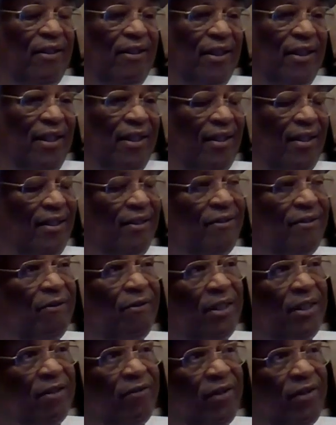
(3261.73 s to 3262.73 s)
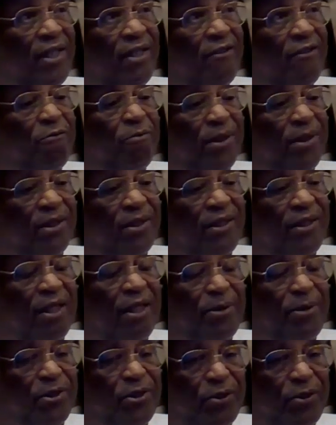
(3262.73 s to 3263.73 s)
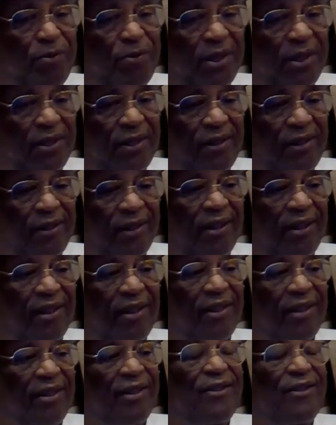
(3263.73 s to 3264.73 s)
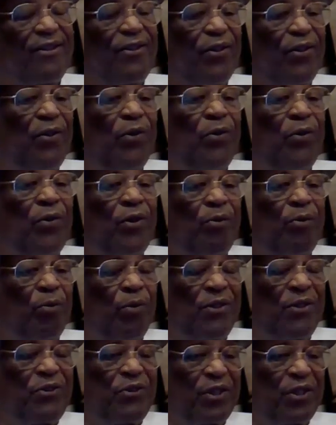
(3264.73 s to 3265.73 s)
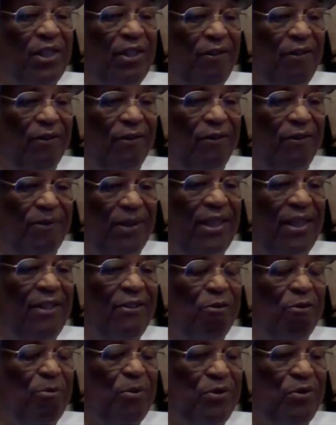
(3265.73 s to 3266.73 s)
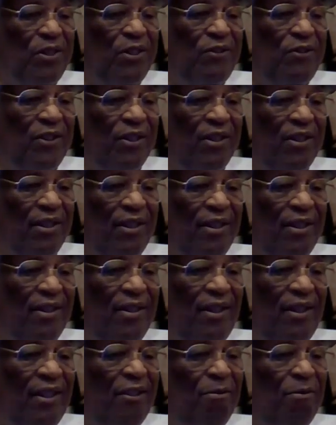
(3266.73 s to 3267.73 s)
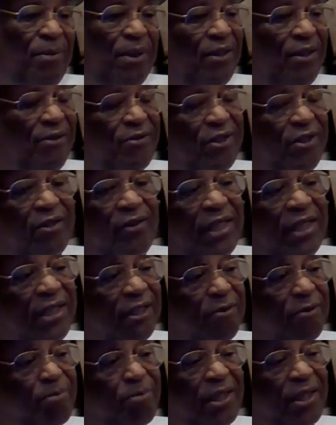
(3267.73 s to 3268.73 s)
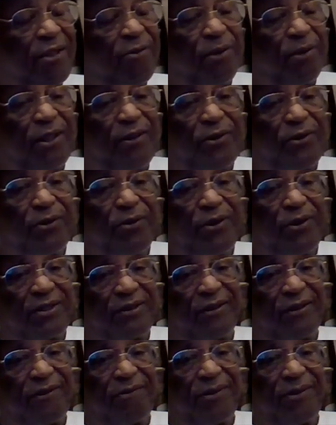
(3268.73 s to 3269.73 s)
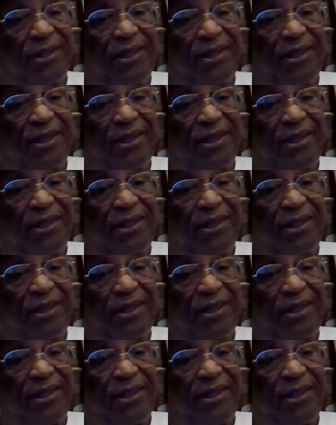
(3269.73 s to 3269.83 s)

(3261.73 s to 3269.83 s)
not necessarily an advantage, but the opportunity to hone one's skill as a musician in the military and get paid while doing so,